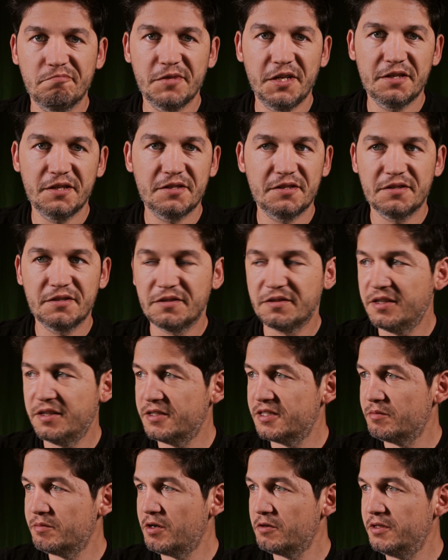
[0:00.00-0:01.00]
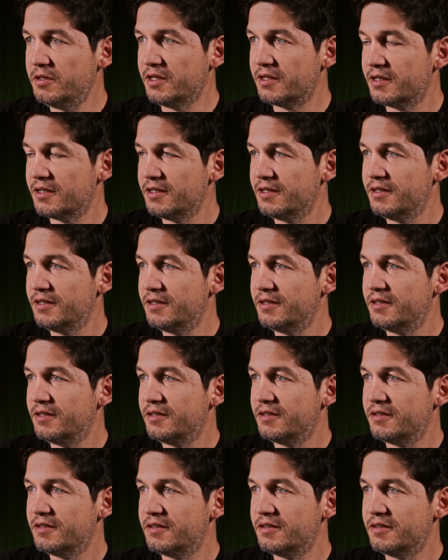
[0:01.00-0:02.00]
that's about it.
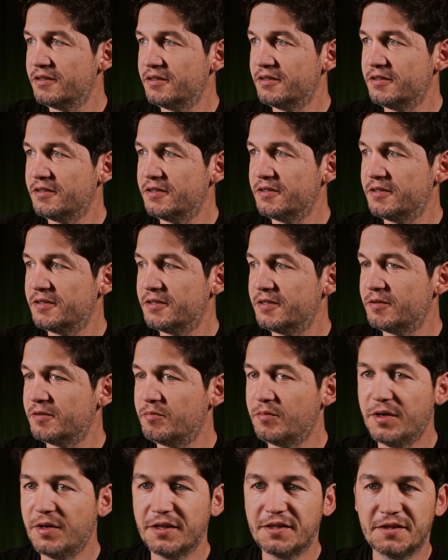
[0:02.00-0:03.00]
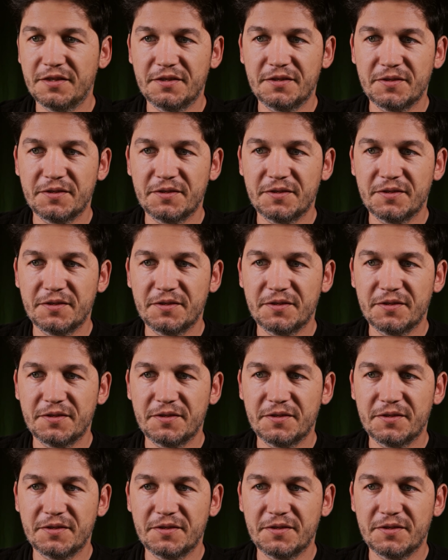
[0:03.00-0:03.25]
But